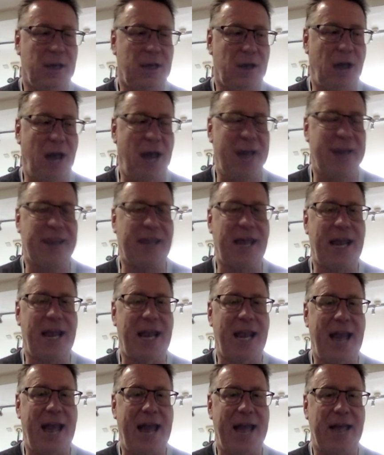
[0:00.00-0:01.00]
had that
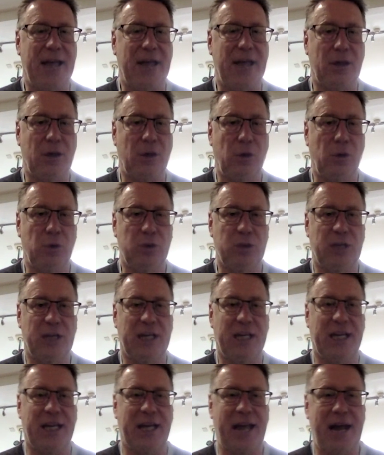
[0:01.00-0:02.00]
land all
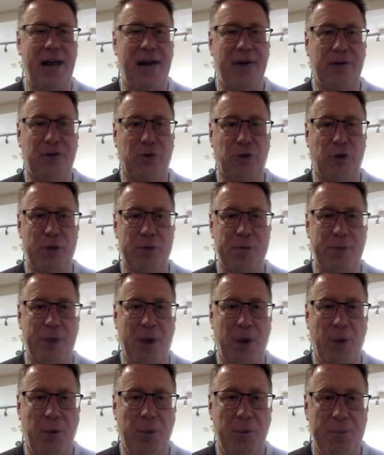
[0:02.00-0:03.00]
taken out of
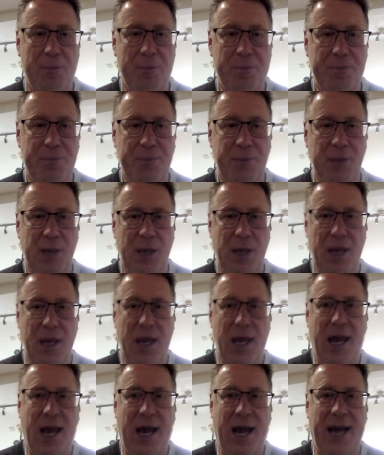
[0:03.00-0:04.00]
Greenbelt
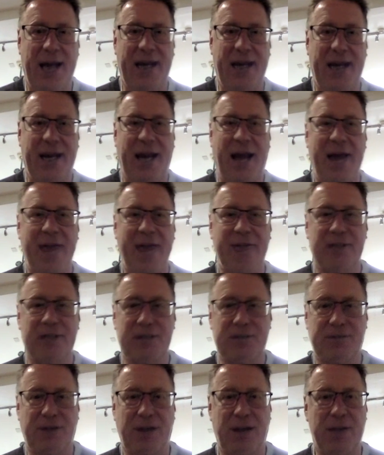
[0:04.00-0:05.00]
and have a
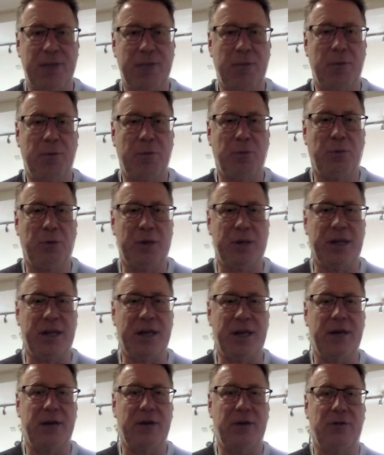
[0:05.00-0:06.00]
development with it
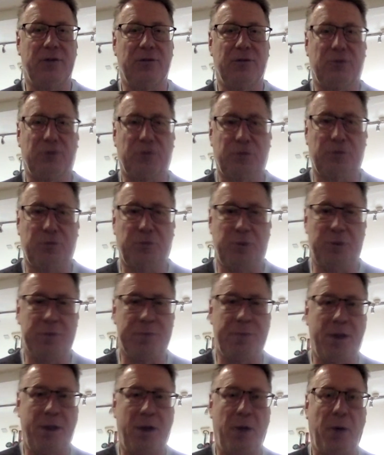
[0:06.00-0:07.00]
with
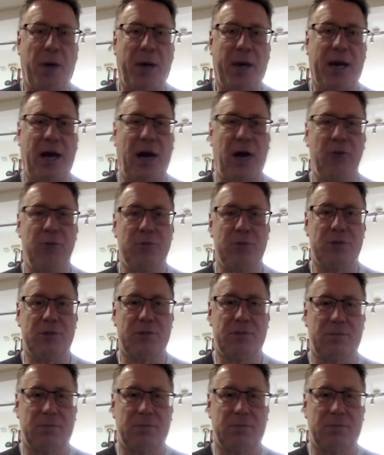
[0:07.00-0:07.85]
Bellway Homes.